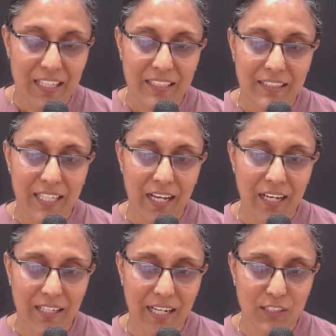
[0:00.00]
they
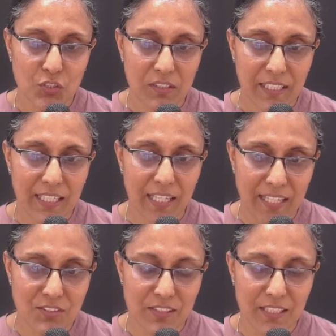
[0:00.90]
are actually
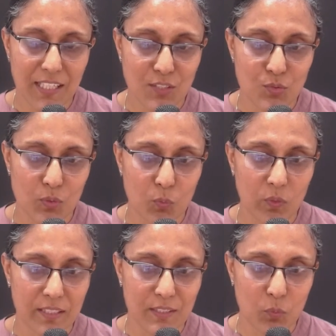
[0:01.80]
entering into a
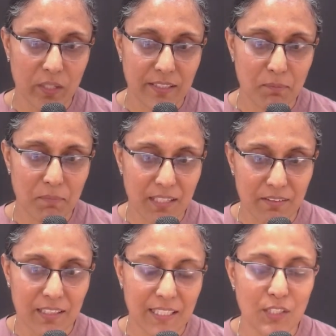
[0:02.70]
world where they may
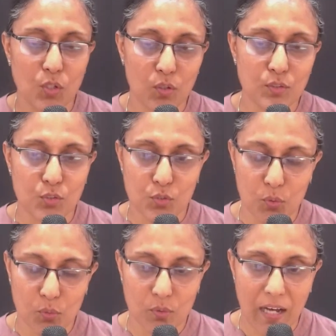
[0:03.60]
really not
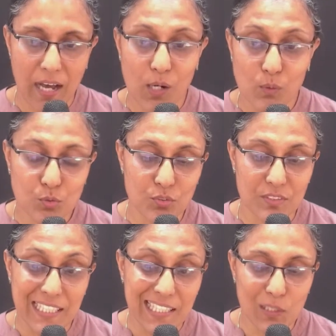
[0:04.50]
know how to
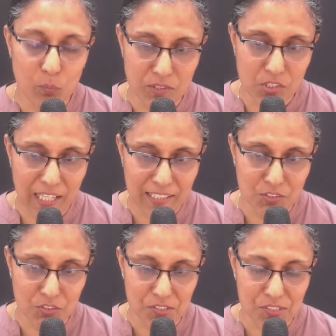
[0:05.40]
deal with
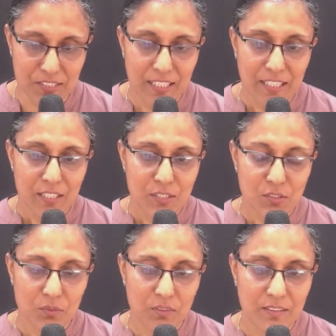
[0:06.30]
challenges.
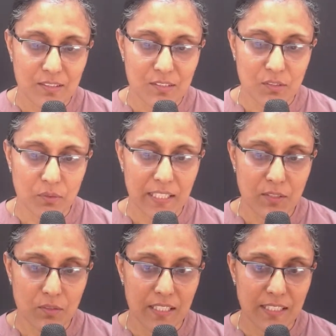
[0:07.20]
So, so
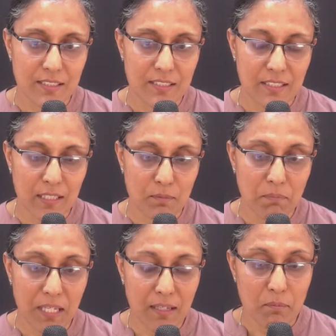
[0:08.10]
it it it
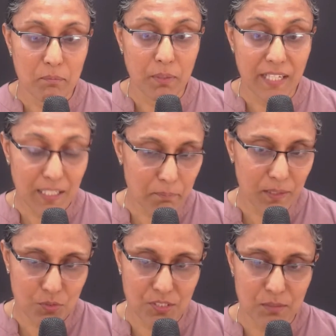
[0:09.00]
may bring
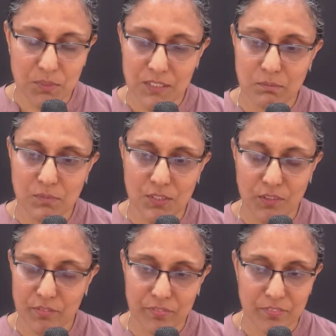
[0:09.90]
about symptoms
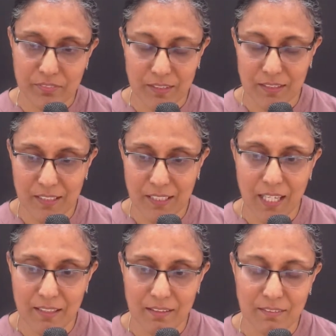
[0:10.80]
of uh,
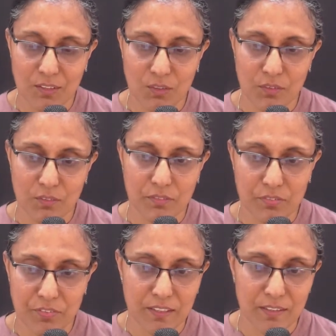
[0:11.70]
again, you know,
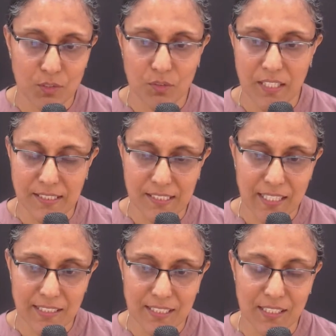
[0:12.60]
fear or
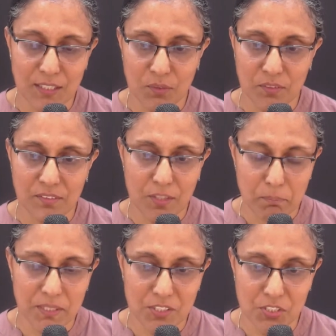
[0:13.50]
anxiety or
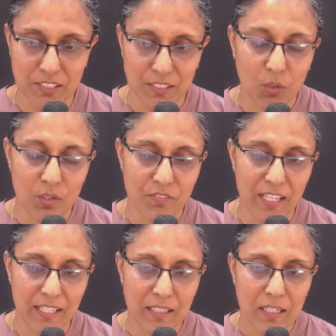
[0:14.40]
trepidation, all of
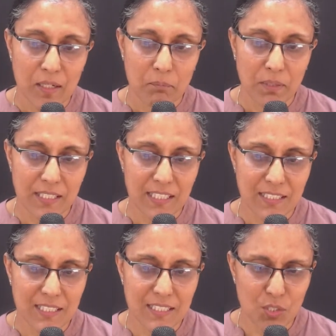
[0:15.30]
that. But
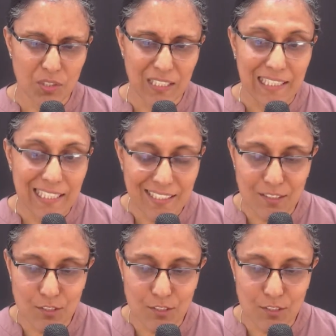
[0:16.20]
it does not lead